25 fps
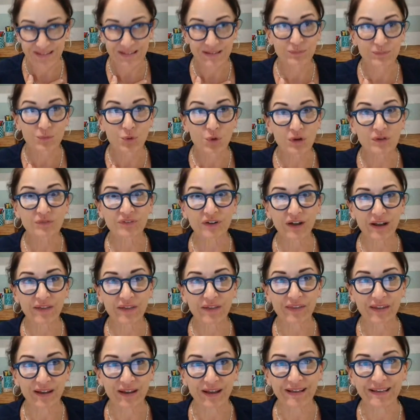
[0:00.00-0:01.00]
mortified
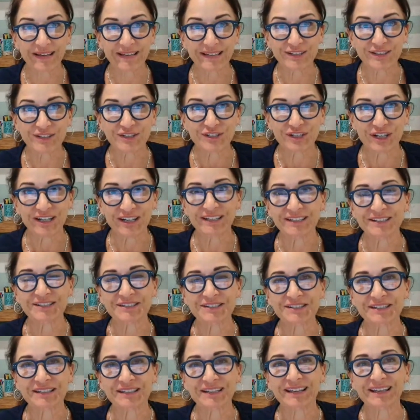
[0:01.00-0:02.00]
that I had
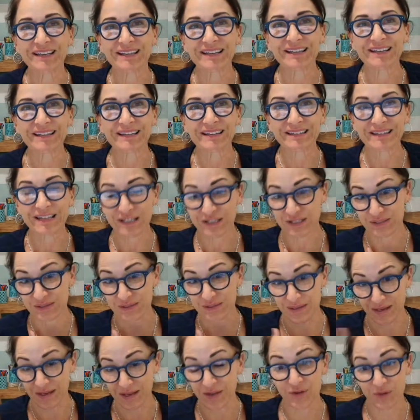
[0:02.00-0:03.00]
judged these
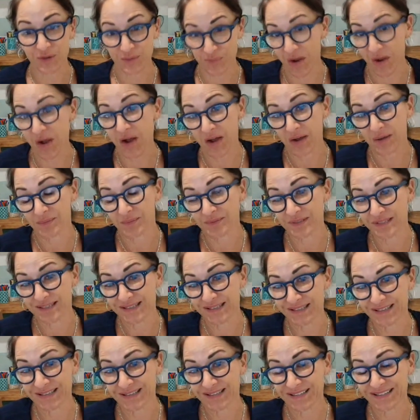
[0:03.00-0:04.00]
other moms,
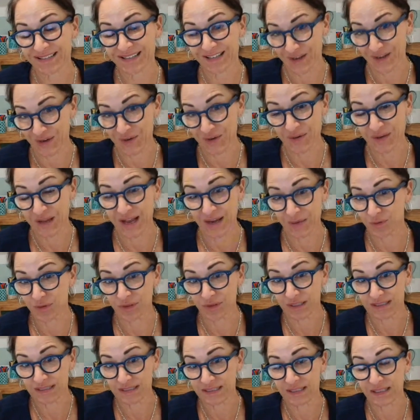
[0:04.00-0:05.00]
you know, I
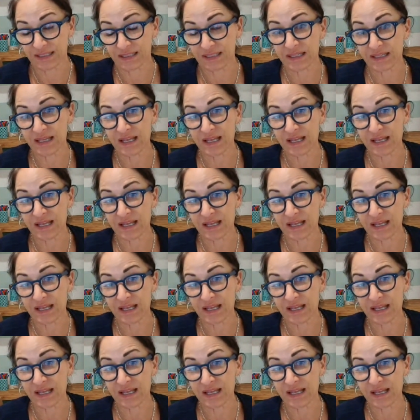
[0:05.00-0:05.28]
really did.